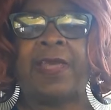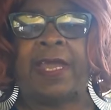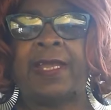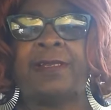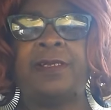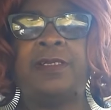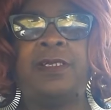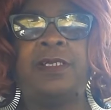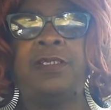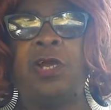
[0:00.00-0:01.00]
that.
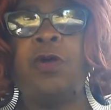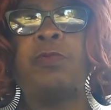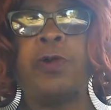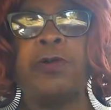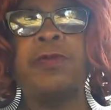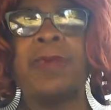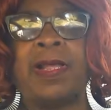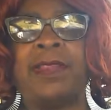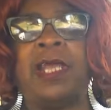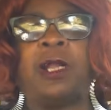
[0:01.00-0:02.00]
Don't worry
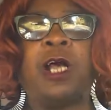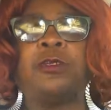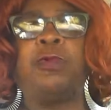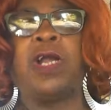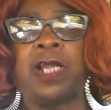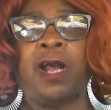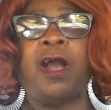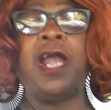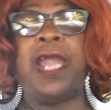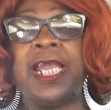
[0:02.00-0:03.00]
about that because what
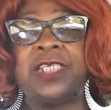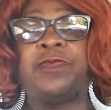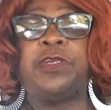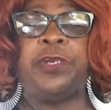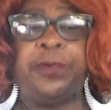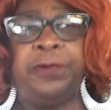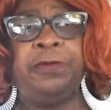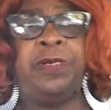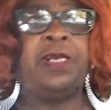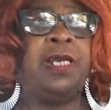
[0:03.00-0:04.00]
God has for you
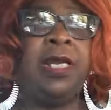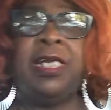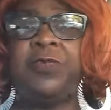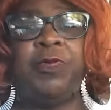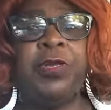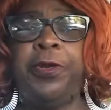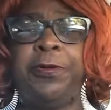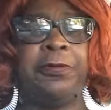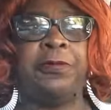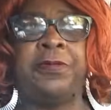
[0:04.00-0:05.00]
is for
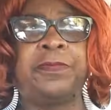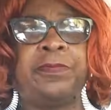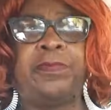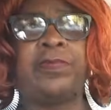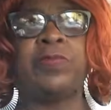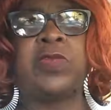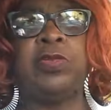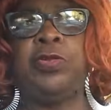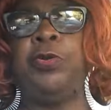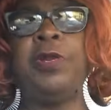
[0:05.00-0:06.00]
you.
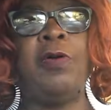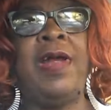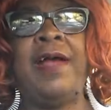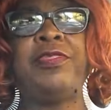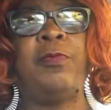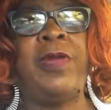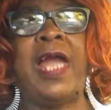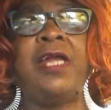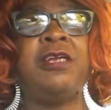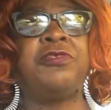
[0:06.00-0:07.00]
You don't have to be
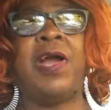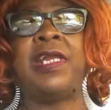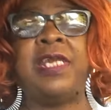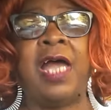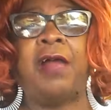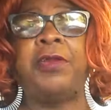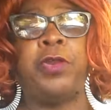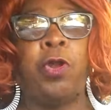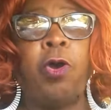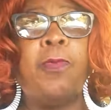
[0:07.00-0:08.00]
out here trying to knock
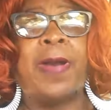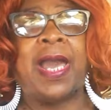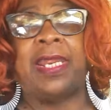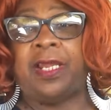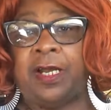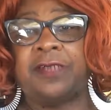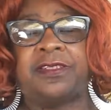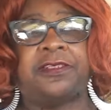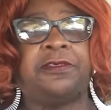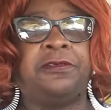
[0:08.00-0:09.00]
nobody
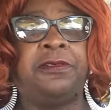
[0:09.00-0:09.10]
hustle.